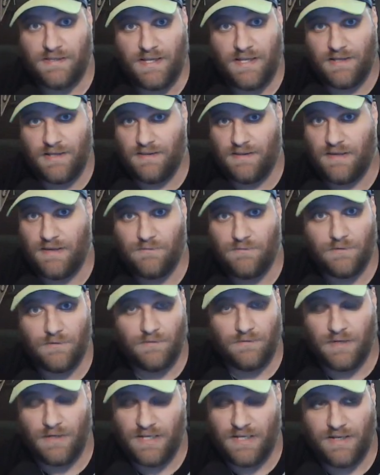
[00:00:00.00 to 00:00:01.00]
They
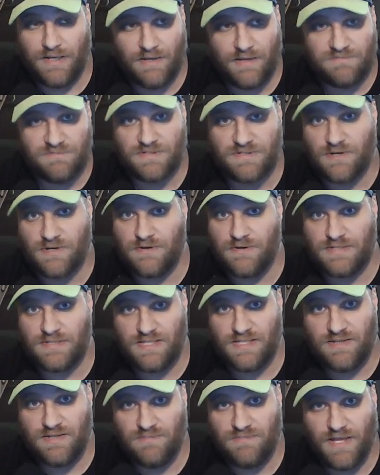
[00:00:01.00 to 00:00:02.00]
were an upstart
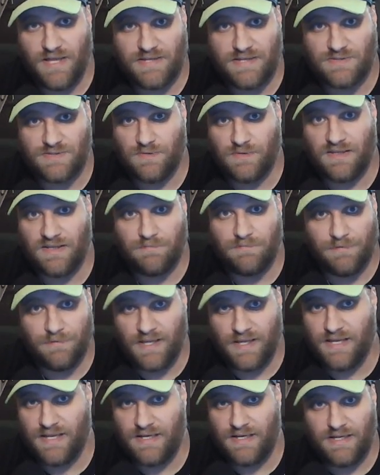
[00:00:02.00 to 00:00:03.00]
team last week
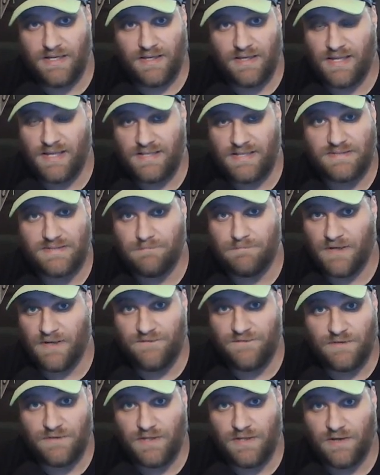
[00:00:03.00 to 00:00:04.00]
playing it against
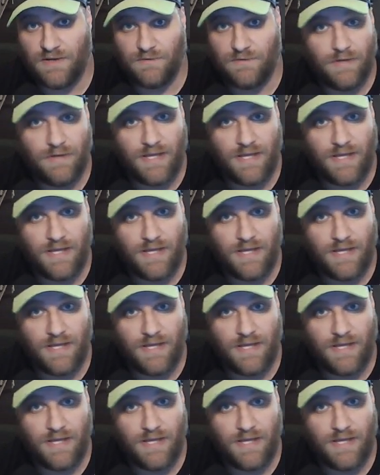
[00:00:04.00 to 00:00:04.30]
Buffalo